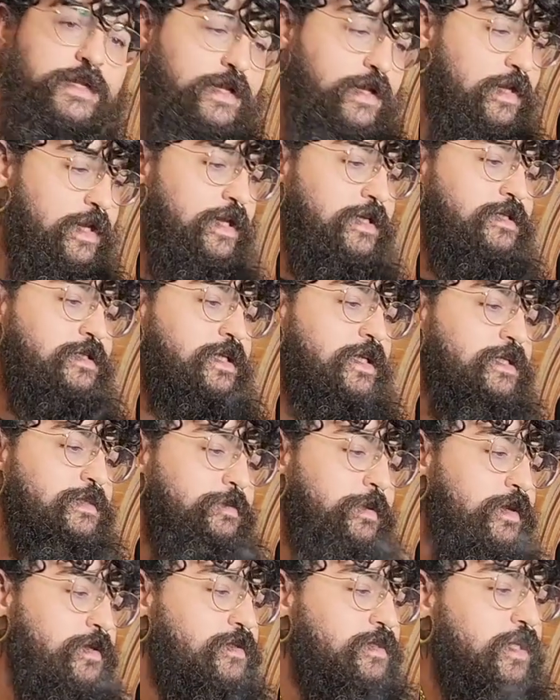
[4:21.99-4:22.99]
and the next day
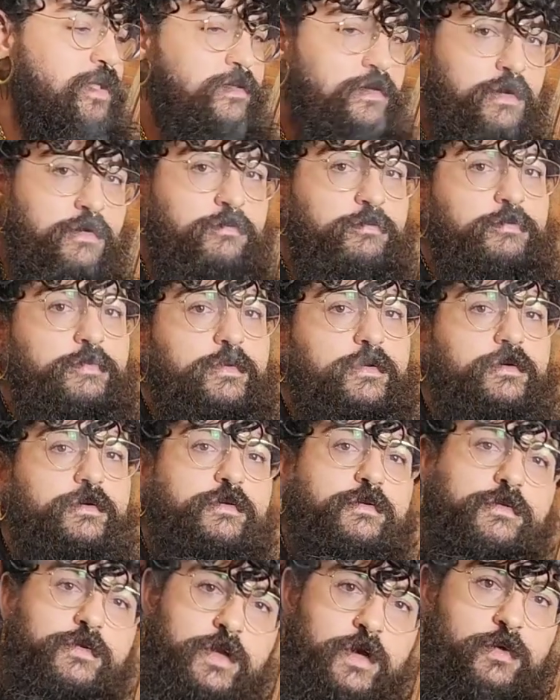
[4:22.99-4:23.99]
Spirit's like, nope,
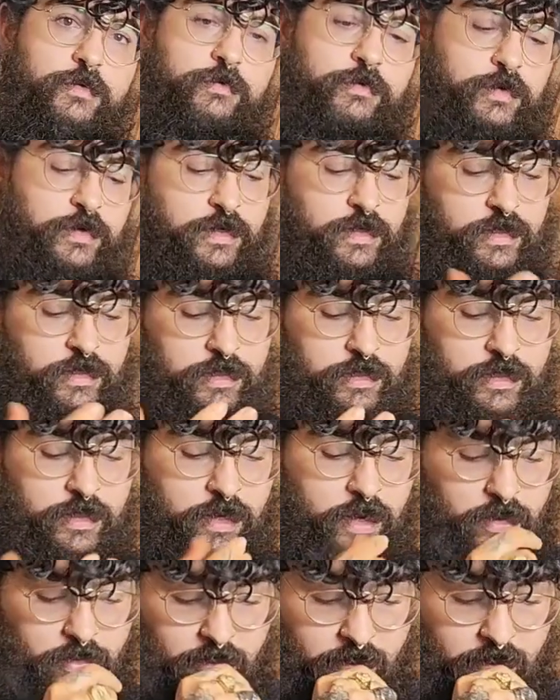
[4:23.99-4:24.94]
no. A